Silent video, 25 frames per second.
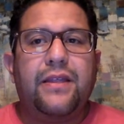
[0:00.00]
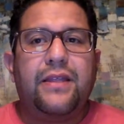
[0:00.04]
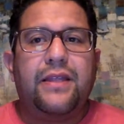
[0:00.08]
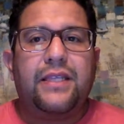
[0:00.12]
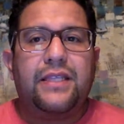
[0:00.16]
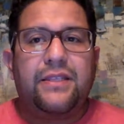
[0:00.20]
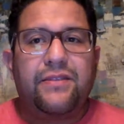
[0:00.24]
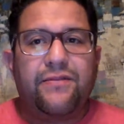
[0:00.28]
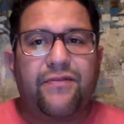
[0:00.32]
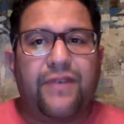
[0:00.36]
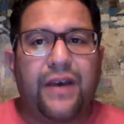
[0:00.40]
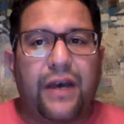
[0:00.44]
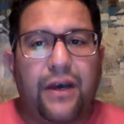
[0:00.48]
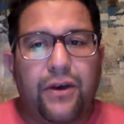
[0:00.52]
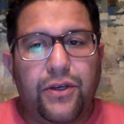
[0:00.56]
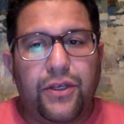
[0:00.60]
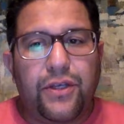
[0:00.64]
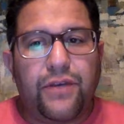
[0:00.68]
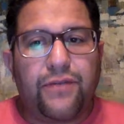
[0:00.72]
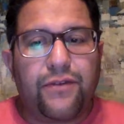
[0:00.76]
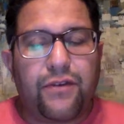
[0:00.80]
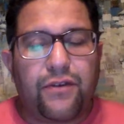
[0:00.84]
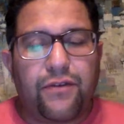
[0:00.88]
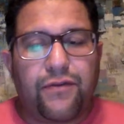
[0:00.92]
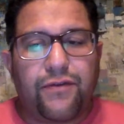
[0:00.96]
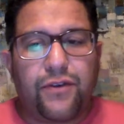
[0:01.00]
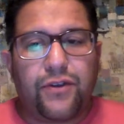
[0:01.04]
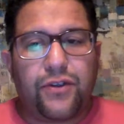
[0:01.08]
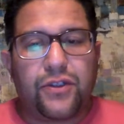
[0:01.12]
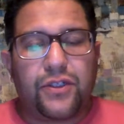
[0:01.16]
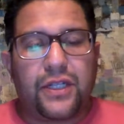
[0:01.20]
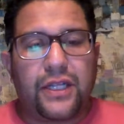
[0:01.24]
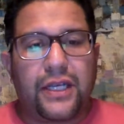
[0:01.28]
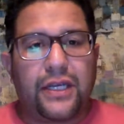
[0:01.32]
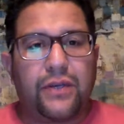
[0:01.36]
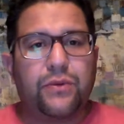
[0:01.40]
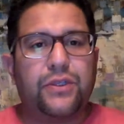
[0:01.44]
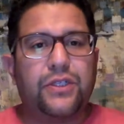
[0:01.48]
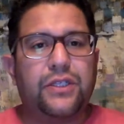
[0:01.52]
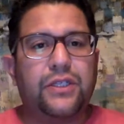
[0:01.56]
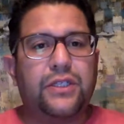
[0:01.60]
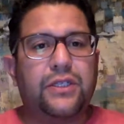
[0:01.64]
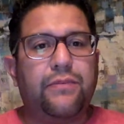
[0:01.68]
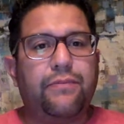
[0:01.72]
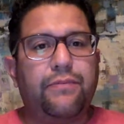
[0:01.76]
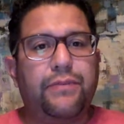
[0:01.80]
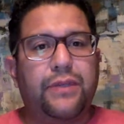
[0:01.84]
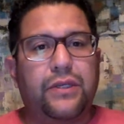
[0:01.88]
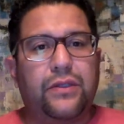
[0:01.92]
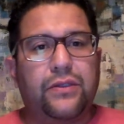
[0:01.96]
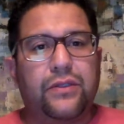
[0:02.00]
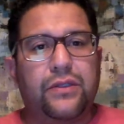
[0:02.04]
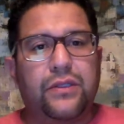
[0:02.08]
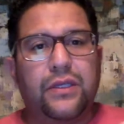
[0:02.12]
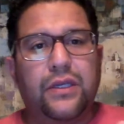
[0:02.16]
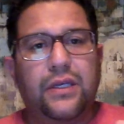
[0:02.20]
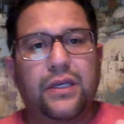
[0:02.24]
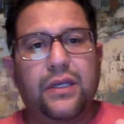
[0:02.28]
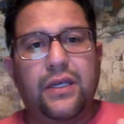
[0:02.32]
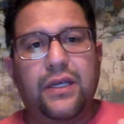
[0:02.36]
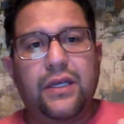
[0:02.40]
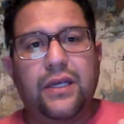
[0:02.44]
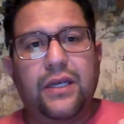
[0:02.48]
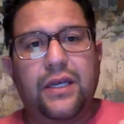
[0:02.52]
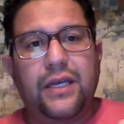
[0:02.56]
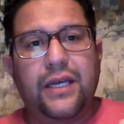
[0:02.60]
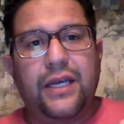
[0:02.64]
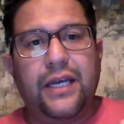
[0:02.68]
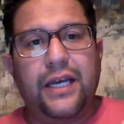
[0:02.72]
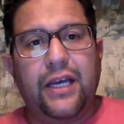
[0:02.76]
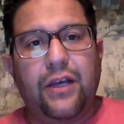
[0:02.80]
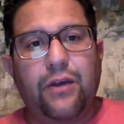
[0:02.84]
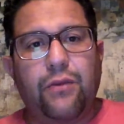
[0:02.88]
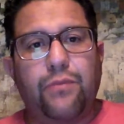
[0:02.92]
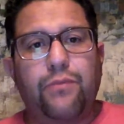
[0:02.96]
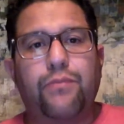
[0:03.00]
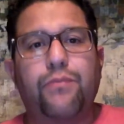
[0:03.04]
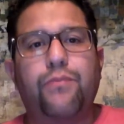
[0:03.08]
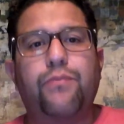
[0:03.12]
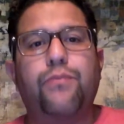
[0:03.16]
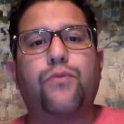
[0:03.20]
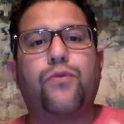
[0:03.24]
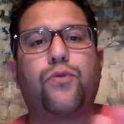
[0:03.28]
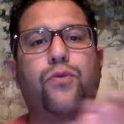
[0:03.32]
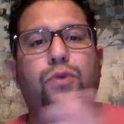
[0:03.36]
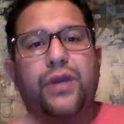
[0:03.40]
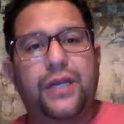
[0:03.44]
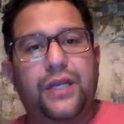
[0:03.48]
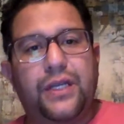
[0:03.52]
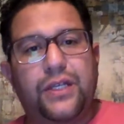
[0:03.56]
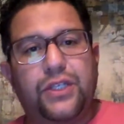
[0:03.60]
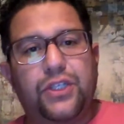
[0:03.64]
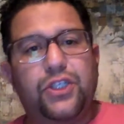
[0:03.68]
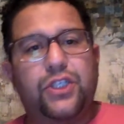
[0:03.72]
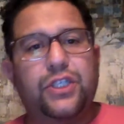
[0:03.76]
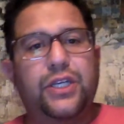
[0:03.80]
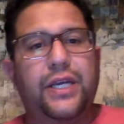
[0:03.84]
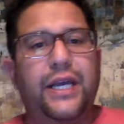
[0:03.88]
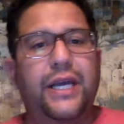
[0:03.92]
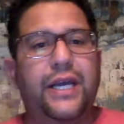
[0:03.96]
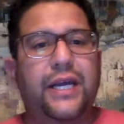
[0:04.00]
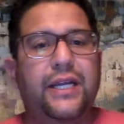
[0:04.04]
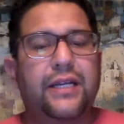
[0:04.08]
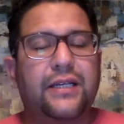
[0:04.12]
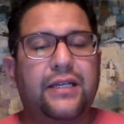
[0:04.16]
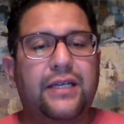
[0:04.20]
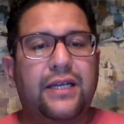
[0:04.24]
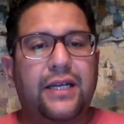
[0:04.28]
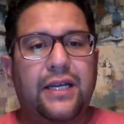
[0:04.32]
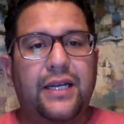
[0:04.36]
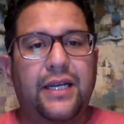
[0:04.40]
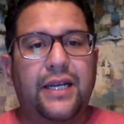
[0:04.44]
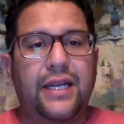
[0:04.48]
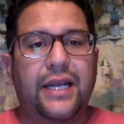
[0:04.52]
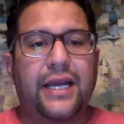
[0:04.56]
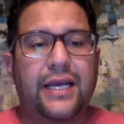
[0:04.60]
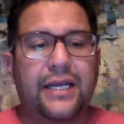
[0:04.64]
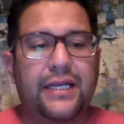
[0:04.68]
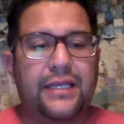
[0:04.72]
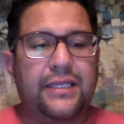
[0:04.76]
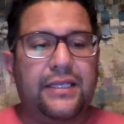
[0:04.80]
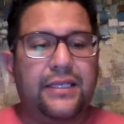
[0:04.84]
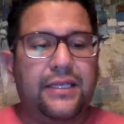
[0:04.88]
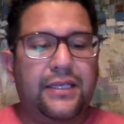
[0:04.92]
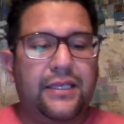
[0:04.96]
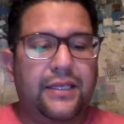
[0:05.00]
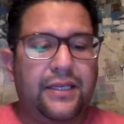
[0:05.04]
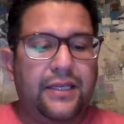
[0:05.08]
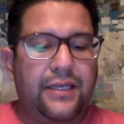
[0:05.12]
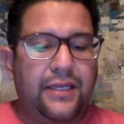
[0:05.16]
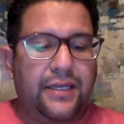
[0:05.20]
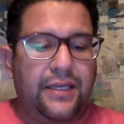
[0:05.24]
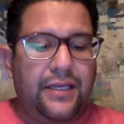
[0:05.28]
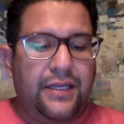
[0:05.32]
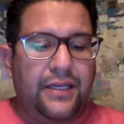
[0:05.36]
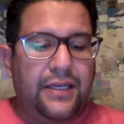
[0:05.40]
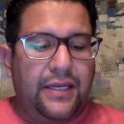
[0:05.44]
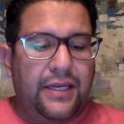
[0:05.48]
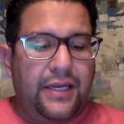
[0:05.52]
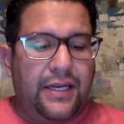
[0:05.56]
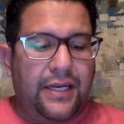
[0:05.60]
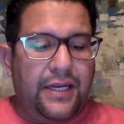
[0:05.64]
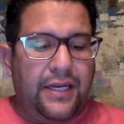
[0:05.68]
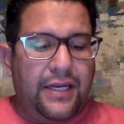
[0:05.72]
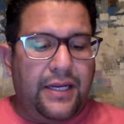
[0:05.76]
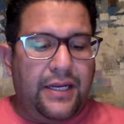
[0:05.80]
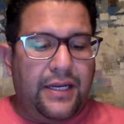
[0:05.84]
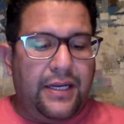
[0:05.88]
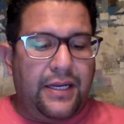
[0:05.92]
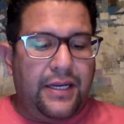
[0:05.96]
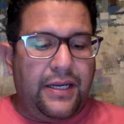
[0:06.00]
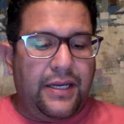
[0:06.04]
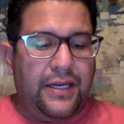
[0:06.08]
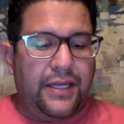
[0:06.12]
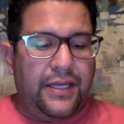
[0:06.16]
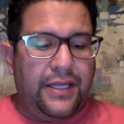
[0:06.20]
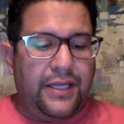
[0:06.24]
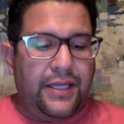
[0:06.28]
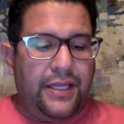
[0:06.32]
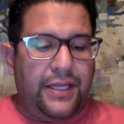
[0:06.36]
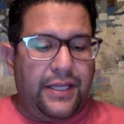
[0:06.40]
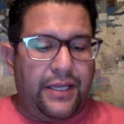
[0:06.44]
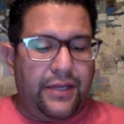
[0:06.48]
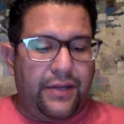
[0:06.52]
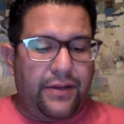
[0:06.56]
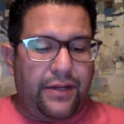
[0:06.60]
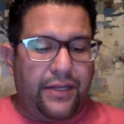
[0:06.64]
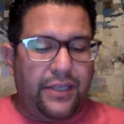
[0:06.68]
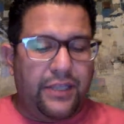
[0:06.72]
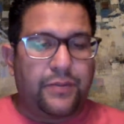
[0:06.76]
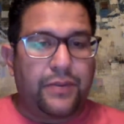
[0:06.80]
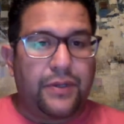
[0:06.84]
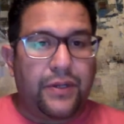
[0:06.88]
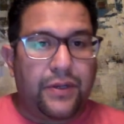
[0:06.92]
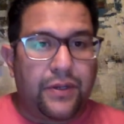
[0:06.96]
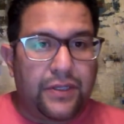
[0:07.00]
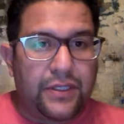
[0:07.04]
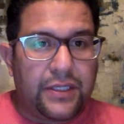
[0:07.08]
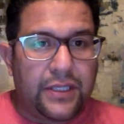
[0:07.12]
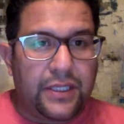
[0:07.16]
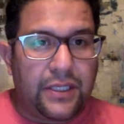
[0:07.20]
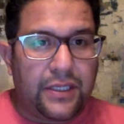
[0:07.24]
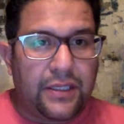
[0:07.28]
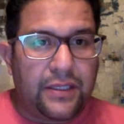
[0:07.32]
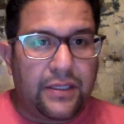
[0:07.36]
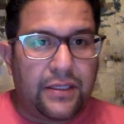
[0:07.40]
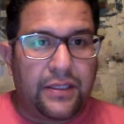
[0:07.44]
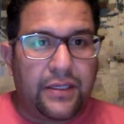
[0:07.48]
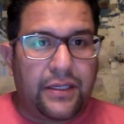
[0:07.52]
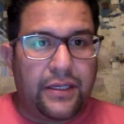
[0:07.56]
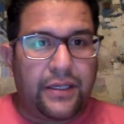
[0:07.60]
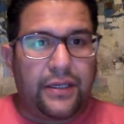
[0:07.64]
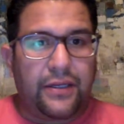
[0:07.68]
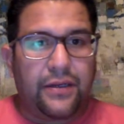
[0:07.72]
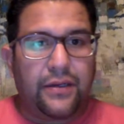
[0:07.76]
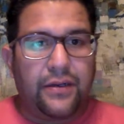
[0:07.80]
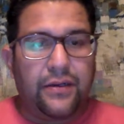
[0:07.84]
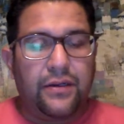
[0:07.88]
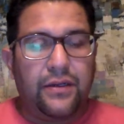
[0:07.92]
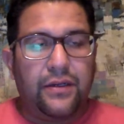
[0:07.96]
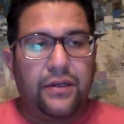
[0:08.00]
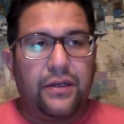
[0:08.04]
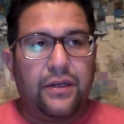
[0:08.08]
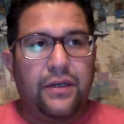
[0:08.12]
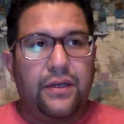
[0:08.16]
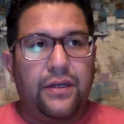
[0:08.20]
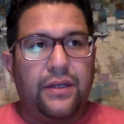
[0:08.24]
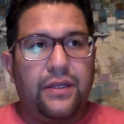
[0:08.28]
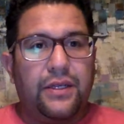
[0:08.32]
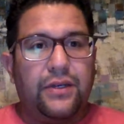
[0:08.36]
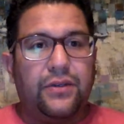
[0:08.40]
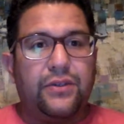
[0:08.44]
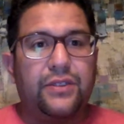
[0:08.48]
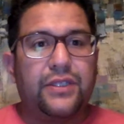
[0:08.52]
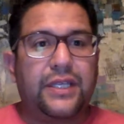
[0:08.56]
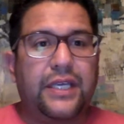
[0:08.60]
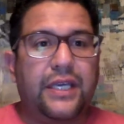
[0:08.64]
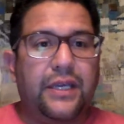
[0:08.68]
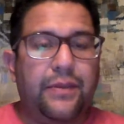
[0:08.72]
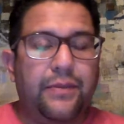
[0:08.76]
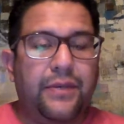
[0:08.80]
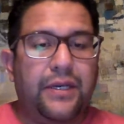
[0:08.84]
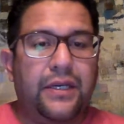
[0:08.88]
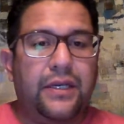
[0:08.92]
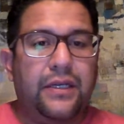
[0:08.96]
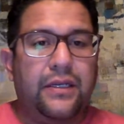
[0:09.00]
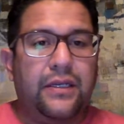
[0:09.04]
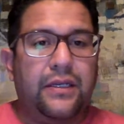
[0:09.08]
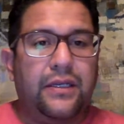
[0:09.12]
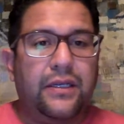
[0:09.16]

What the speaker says: this value of their first language to help bridge and connect uh, their experiences, their schema,